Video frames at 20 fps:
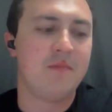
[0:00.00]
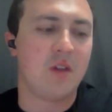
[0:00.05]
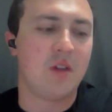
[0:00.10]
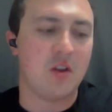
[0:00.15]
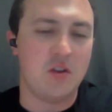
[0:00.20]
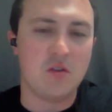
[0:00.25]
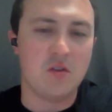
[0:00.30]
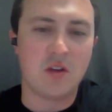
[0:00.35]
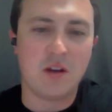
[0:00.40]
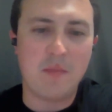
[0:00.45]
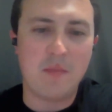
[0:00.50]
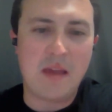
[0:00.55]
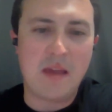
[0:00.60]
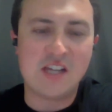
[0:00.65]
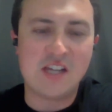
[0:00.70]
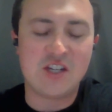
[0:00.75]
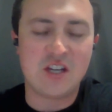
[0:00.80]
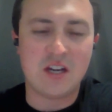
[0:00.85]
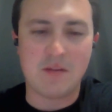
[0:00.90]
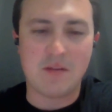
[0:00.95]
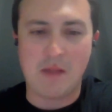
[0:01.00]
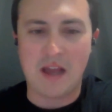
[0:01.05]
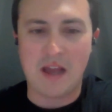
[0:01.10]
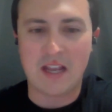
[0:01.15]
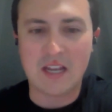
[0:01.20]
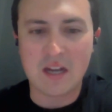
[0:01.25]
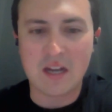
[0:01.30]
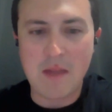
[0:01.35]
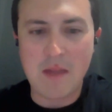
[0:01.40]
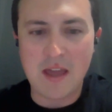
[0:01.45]
are you going to manage it? Am I
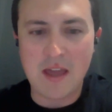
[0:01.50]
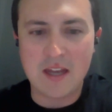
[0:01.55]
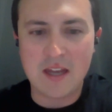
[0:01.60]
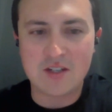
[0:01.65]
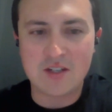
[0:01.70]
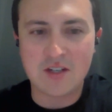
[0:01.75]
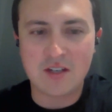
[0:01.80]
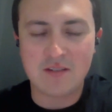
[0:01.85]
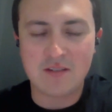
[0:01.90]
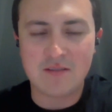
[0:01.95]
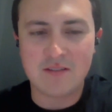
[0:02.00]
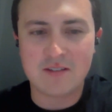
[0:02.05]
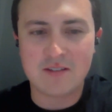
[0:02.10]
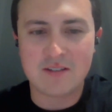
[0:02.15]
going to manage it?